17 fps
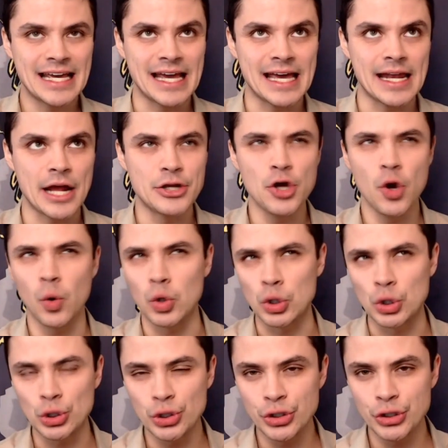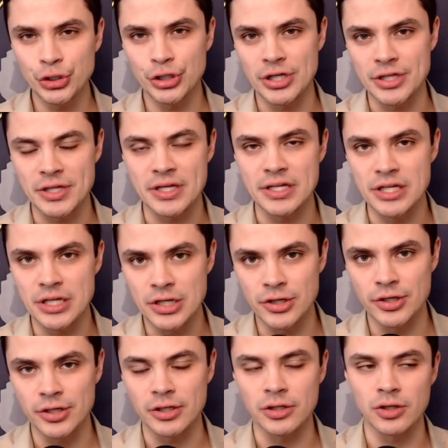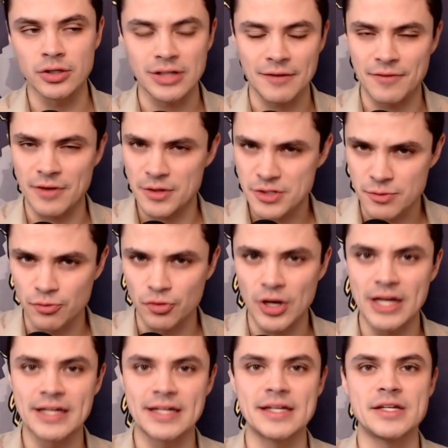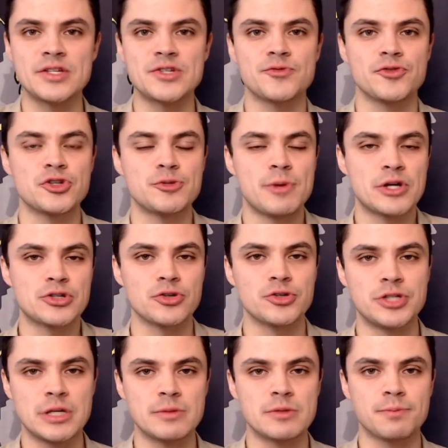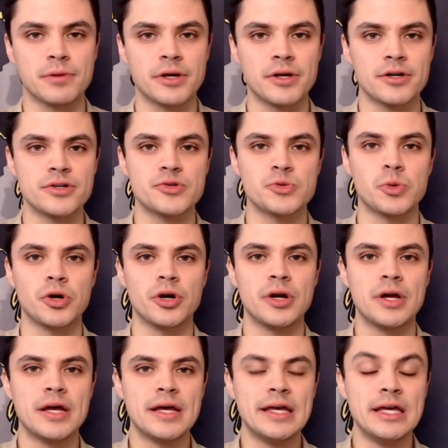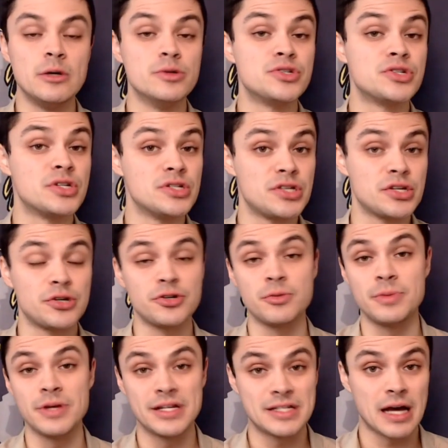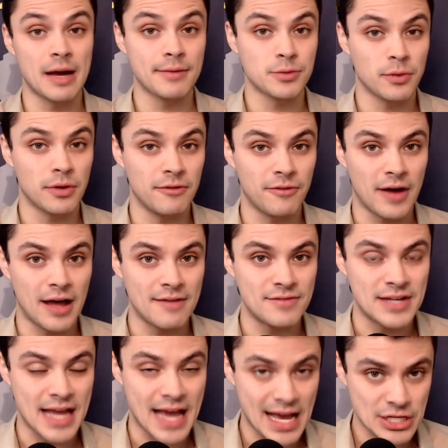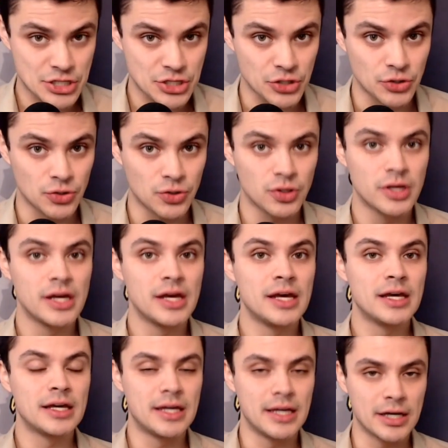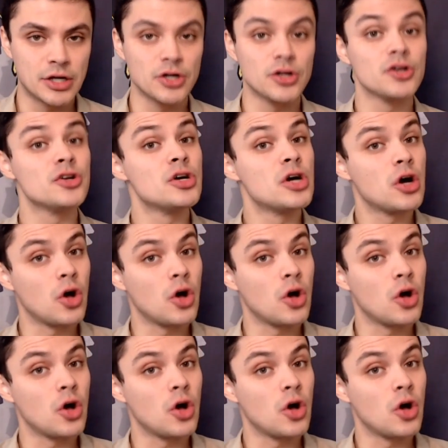And I know earlier in the year, it looked, I found some rankings for special teams players where he was considered to be a top 25 national kicker,